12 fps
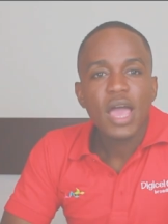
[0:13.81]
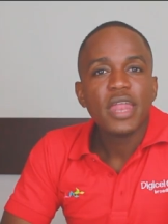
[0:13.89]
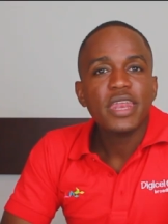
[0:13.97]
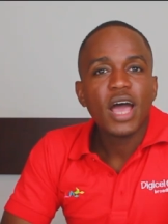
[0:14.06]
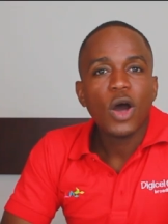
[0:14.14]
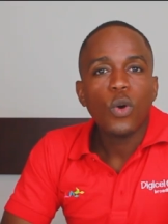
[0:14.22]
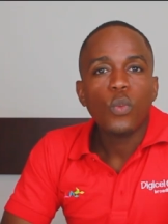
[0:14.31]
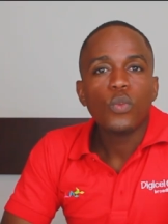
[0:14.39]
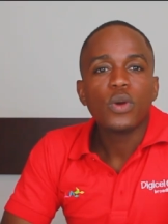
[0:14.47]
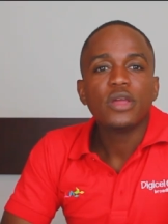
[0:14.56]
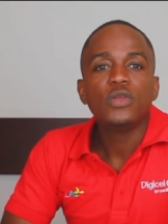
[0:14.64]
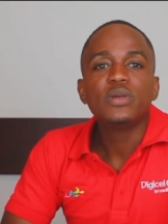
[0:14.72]
Now,
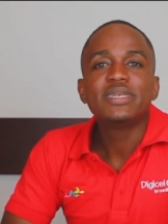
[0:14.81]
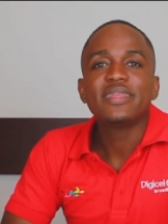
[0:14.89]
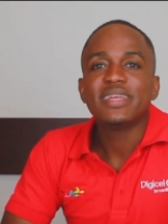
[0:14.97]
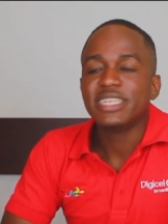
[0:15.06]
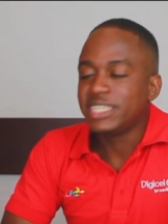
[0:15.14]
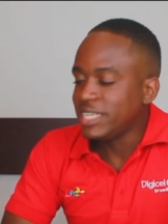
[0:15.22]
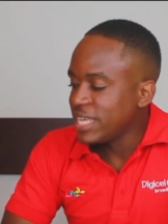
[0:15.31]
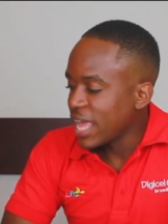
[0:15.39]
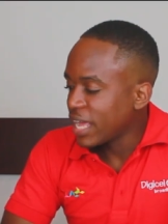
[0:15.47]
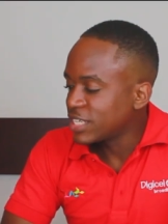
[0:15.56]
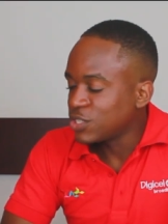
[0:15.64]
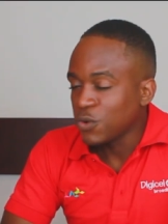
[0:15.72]
we're using the
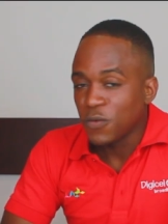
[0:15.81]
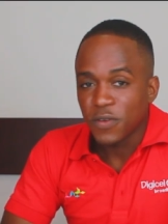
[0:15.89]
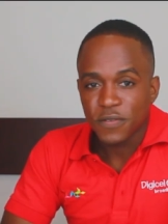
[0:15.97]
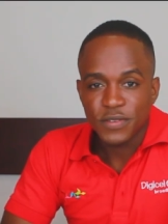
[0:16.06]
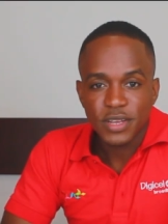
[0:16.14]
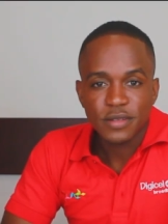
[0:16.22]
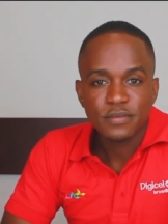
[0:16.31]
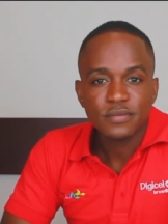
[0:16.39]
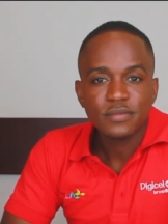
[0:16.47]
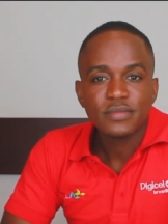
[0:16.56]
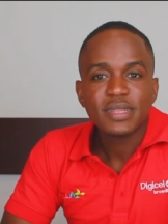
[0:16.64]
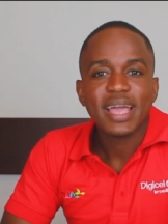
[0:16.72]
DX250
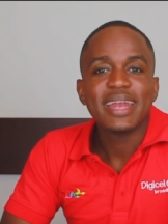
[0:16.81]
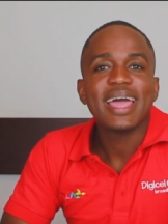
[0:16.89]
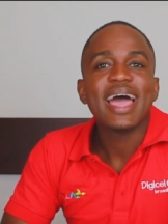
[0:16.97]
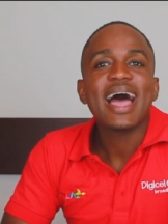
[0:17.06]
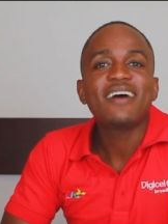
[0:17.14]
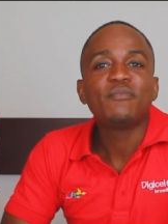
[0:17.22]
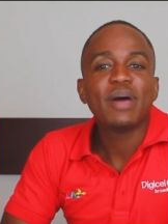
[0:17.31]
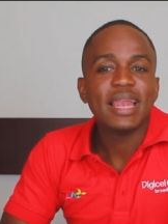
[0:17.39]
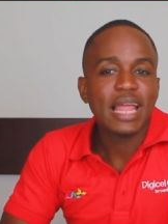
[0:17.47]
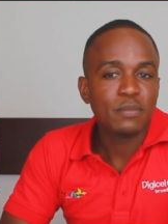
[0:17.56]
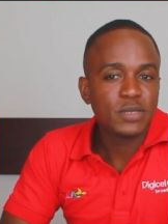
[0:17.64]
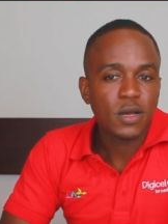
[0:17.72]
and I have my
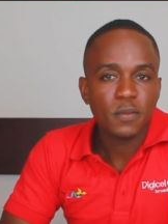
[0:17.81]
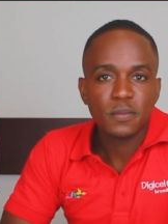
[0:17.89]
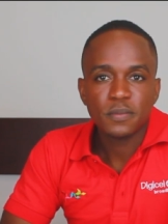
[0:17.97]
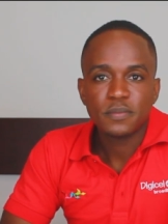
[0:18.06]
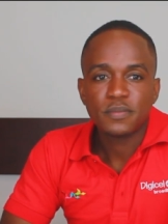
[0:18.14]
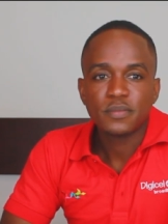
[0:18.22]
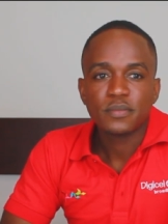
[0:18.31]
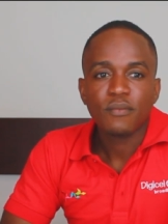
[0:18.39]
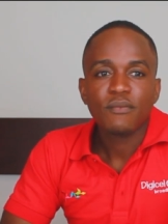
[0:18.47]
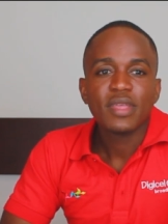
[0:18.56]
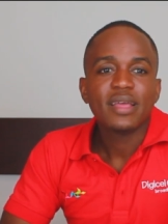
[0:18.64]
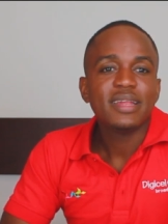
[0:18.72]
laptop.
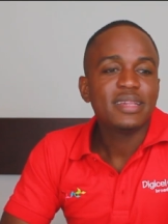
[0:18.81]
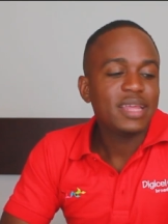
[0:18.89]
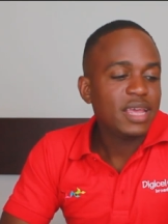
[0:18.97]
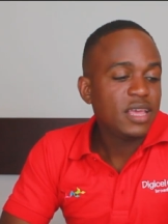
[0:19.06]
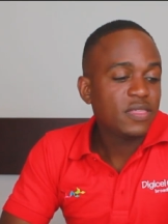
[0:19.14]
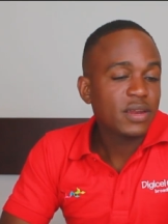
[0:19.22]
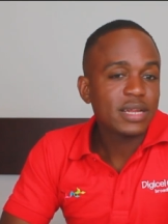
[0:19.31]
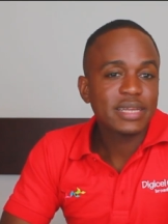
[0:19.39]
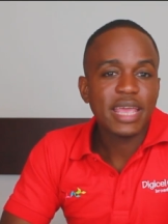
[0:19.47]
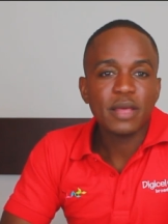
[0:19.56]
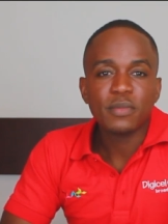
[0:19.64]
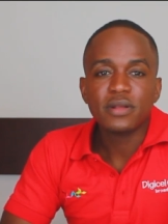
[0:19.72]
The ethernet
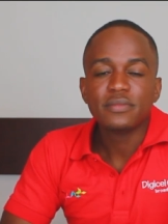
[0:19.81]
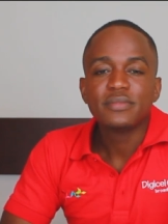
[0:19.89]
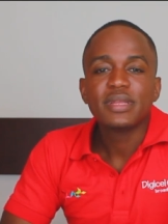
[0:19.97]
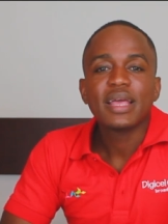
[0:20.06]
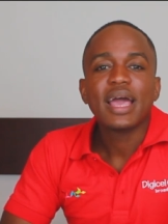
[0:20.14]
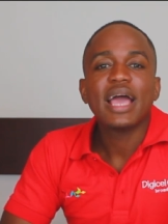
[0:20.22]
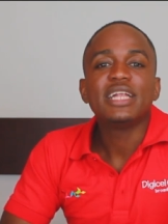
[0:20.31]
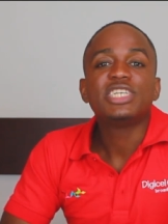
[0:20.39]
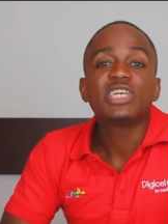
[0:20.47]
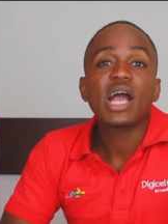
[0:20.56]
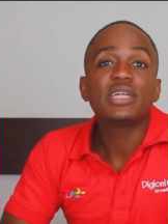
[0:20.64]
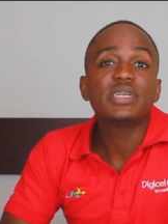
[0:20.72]
cable and
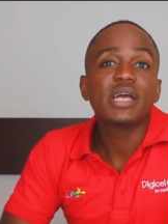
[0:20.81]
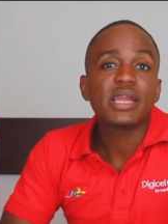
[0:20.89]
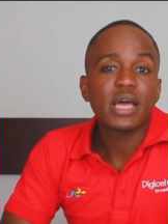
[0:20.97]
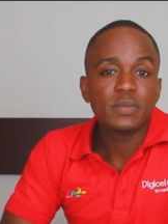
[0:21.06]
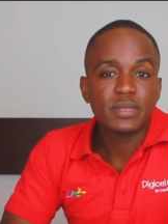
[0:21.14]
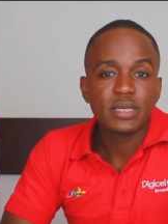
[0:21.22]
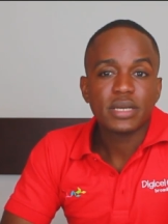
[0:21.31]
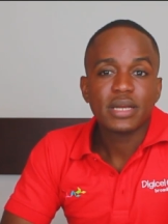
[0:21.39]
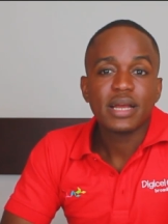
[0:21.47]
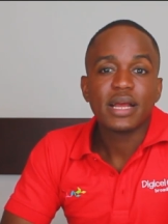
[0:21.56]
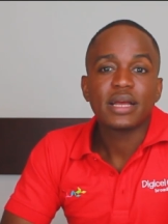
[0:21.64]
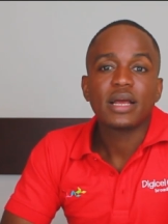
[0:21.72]
charging adapter
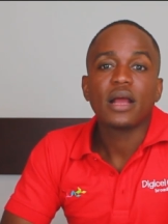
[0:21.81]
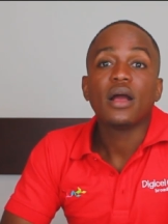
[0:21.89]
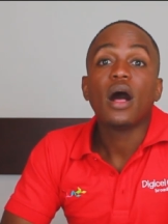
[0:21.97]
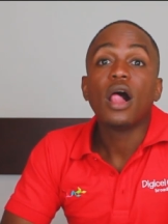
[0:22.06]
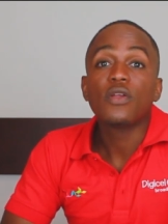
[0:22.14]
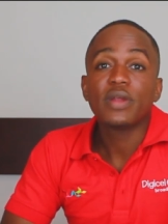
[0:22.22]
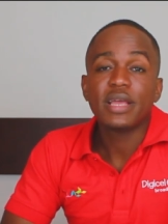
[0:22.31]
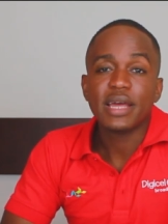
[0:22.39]
are already